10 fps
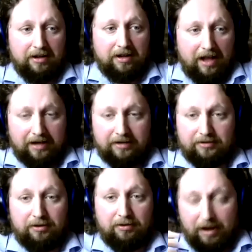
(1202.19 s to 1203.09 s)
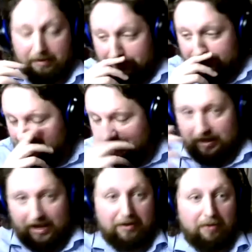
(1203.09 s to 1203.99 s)
And so, I mean, I
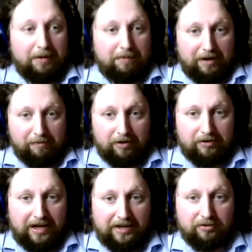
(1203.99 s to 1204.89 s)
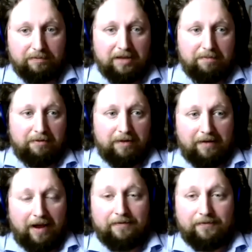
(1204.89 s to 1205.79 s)
don't want to put words in Angel's mouth, but
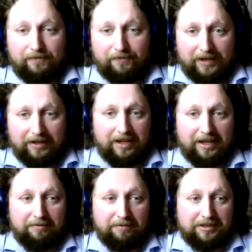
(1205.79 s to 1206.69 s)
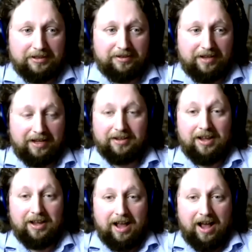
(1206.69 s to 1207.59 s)
I feel like what she's saying is,
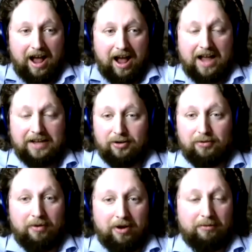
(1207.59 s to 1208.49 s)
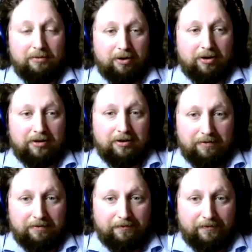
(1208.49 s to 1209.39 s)
I don't want to work
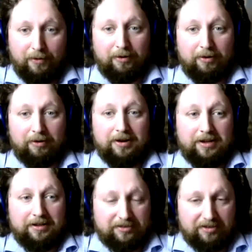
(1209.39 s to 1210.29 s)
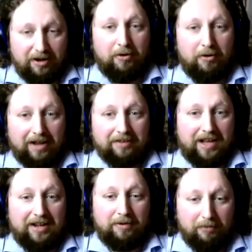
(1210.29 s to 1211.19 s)
for someone else. I don't
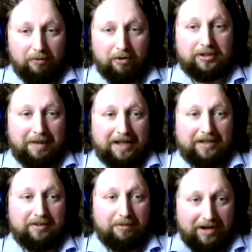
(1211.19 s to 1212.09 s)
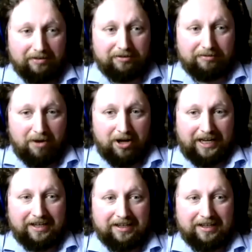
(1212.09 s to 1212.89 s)
want to work to make someone else money.